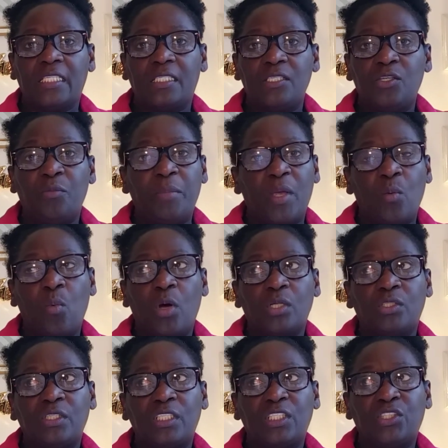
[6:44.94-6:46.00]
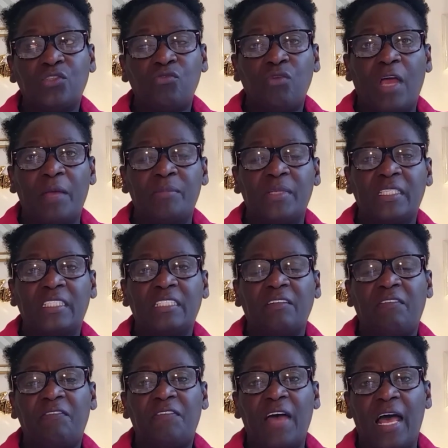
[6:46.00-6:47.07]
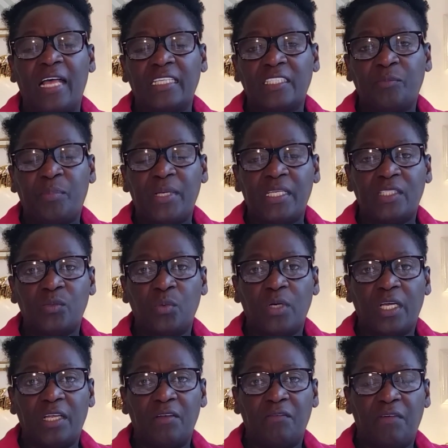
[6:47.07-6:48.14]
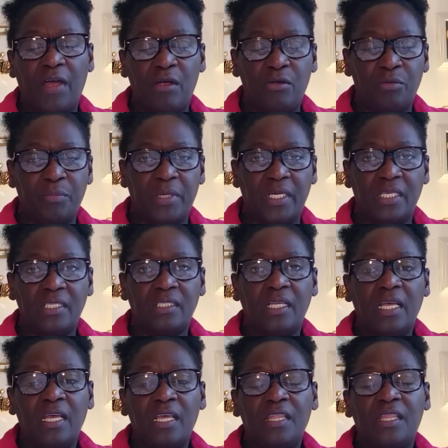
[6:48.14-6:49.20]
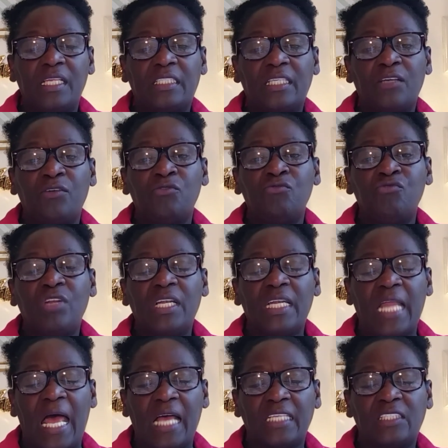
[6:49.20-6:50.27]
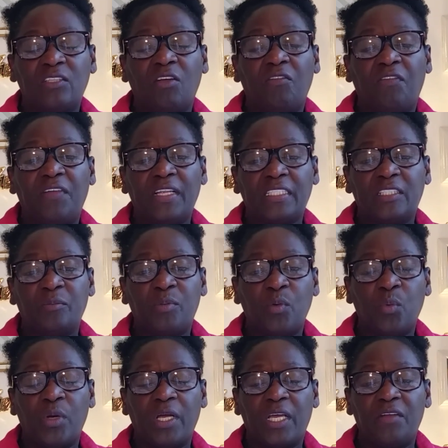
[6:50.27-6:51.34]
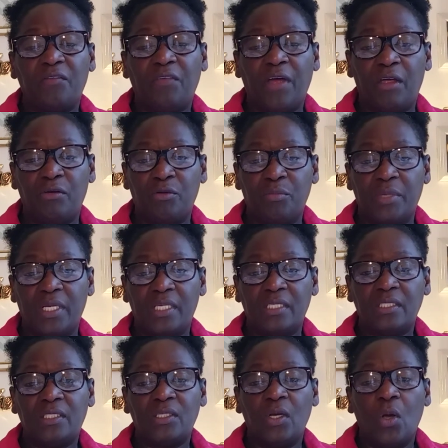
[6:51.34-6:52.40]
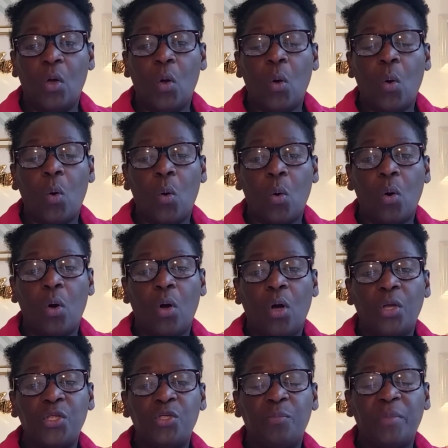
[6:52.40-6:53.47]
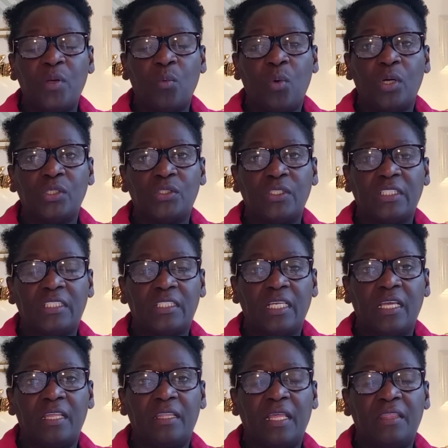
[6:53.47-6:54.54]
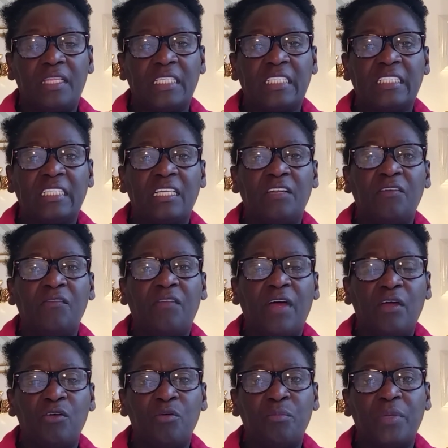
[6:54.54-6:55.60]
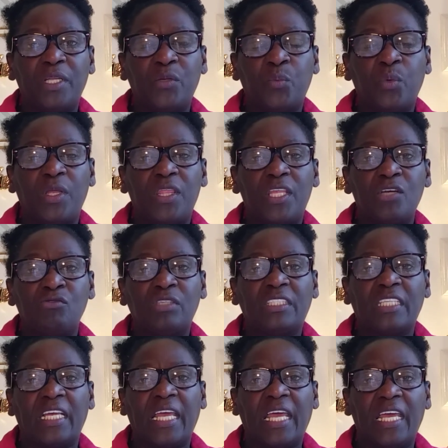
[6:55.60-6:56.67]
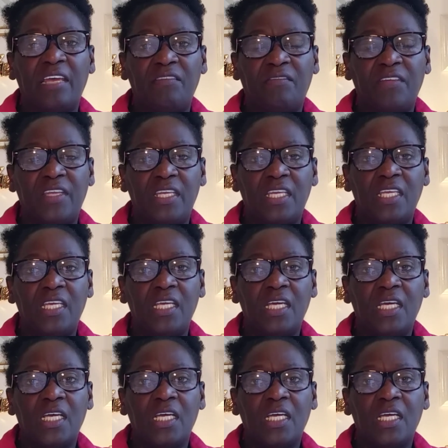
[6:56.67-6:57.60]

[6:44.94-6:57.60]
you may want to describe this is a fast-paced work environment, this is a relaxed or flexible work environment, or you may want to say that this is an environment where there is a heavy